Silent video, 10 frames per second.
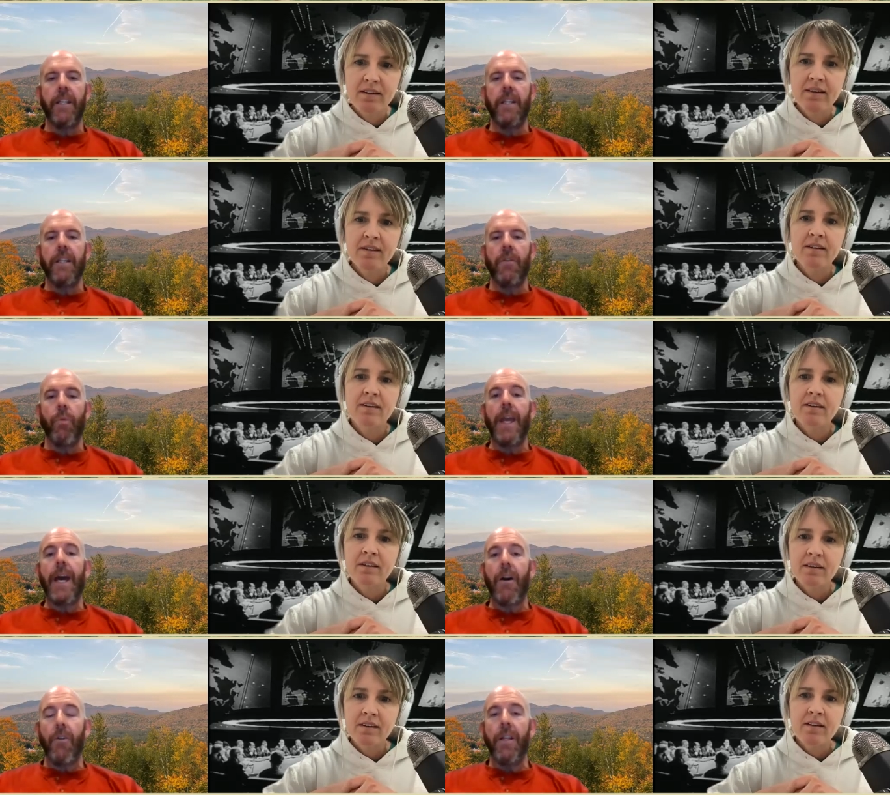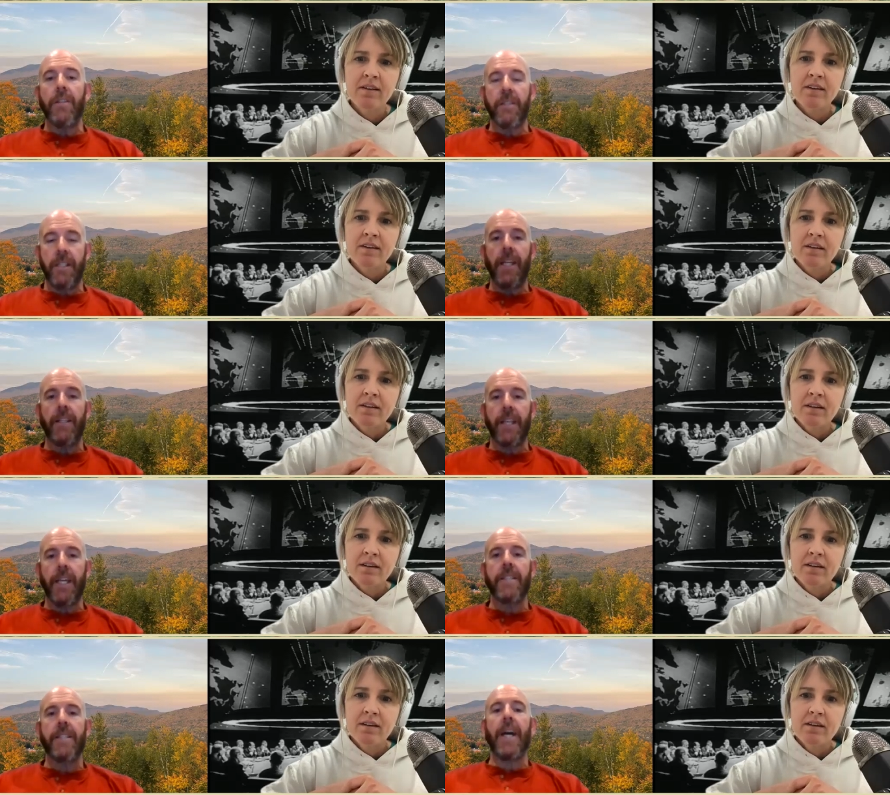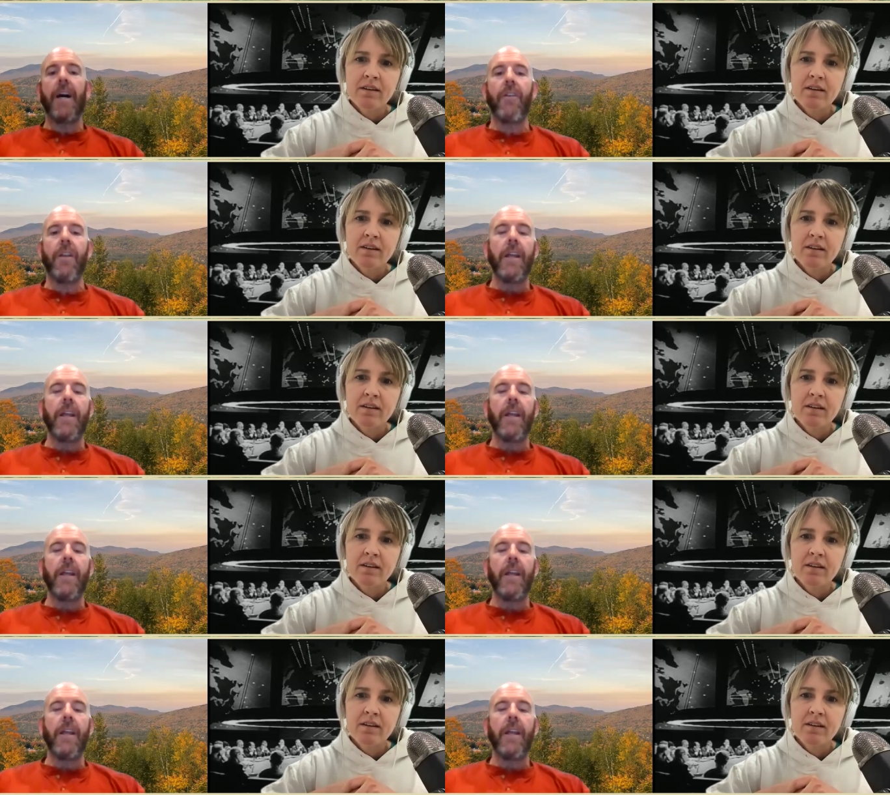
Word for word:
Speaker 1: the way out is to take the case down. And